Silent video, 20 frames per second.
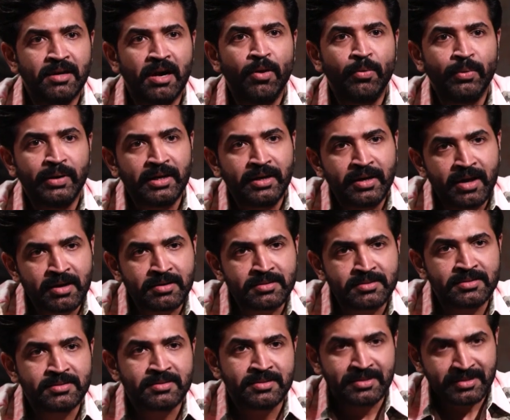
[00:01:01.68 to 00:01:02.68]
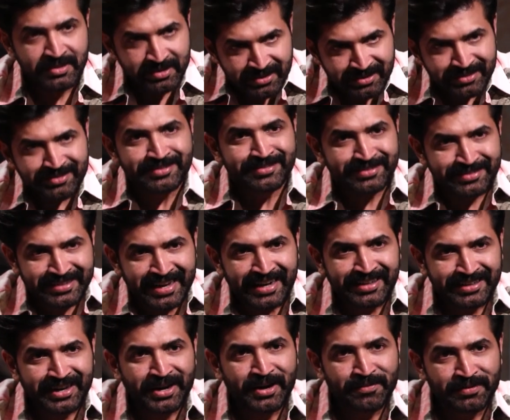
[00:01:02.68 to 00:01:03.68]
how he'll dance
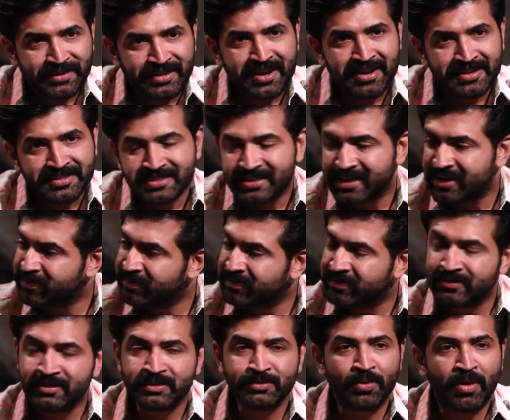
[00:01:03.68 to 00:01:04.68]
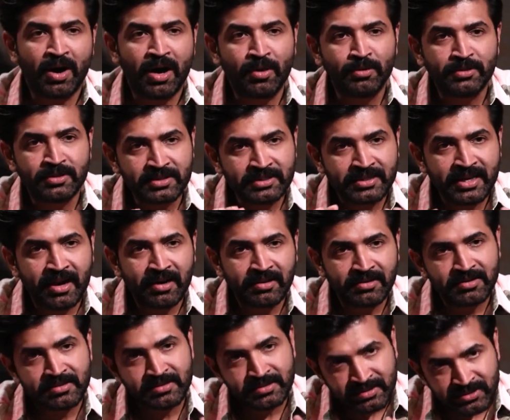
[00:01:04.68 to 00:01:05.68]
that kind of a dance and this, how this
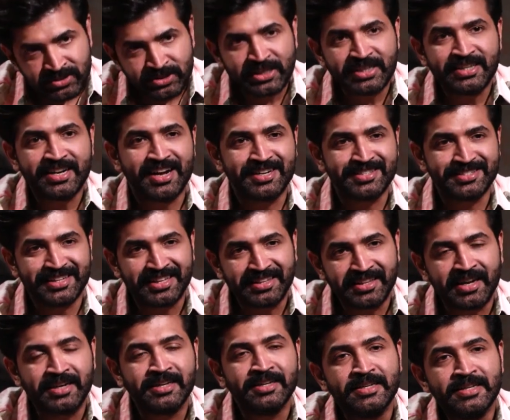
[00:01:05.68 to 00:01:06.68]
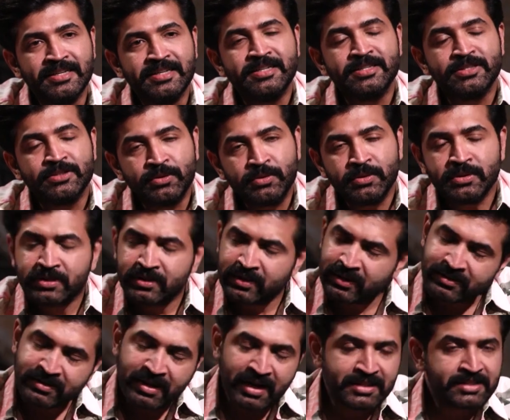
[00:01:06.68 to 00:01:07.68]
character she'll dance like that so
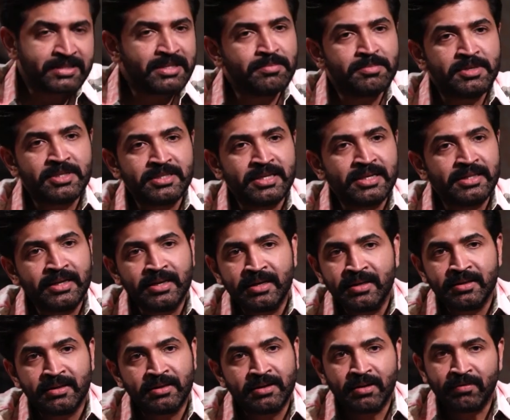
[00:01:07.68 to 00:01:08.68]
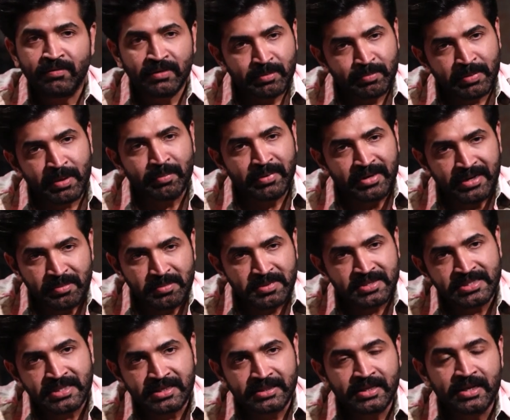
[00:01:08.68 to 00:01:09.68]
dance numbers are there lovely peppy
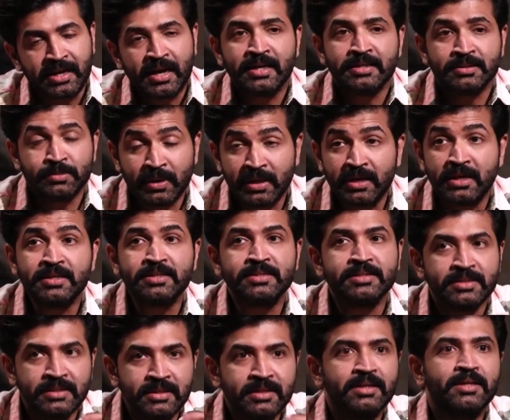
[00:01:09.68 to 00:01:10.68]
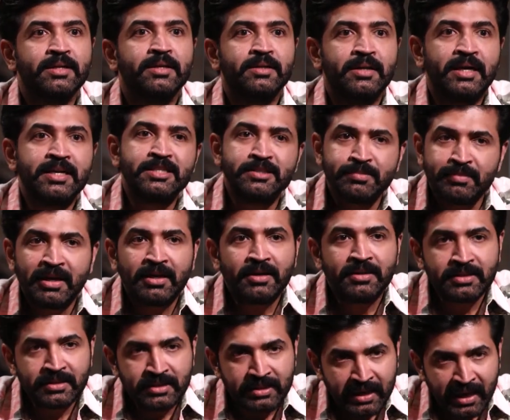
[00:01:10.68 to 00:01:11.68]
numbers are there as well as nice
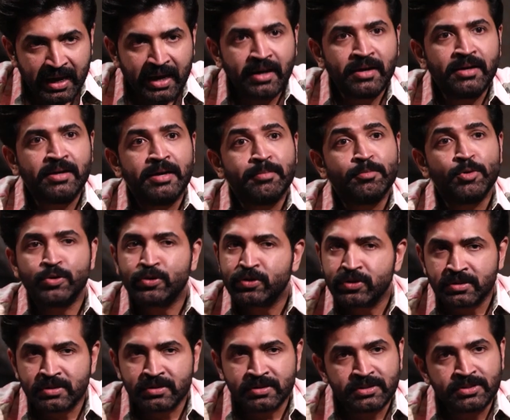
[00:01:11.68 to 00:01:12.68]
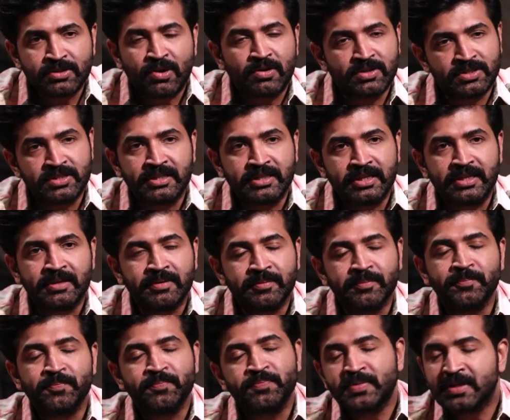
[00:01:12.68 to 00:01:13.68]
melody and emotional songs are there
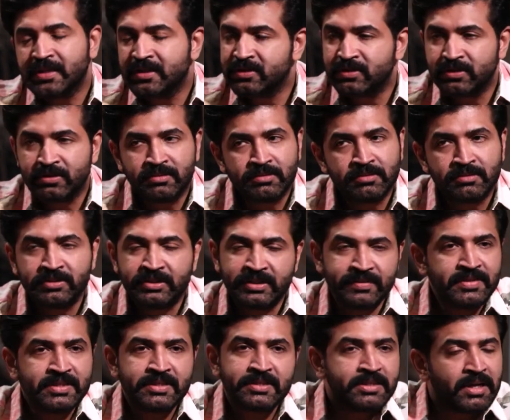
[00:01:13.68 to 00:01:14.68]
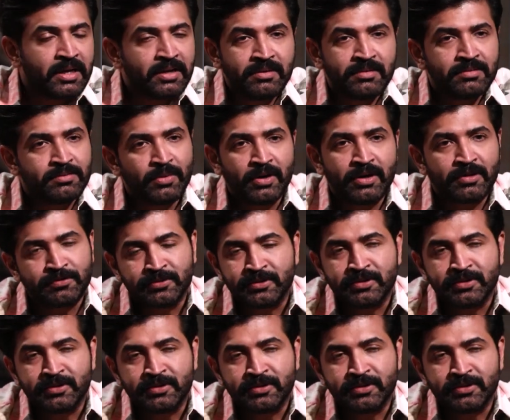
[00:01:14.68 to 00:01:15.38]
So, GV has done wonderful.